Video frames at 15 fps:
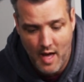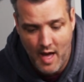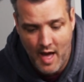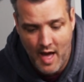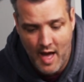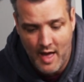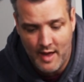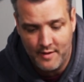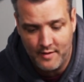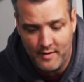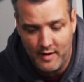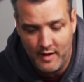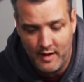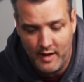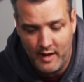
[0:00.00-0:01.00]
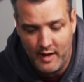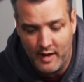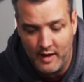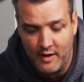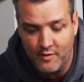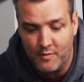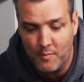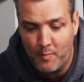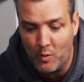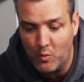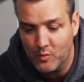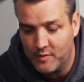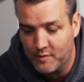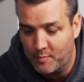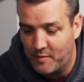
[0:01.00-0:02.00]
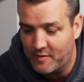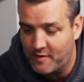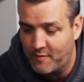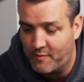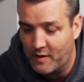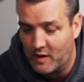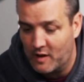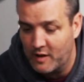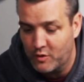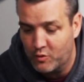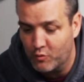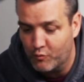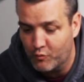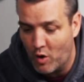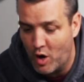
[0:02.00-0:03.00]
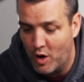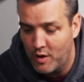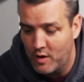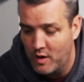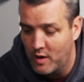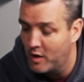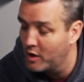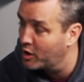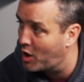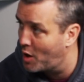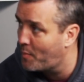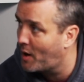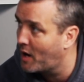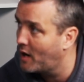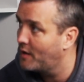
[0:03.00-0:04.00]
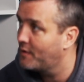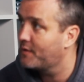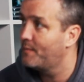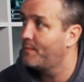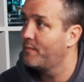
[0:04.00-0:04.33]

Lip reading: it is built specifically to run Copilot.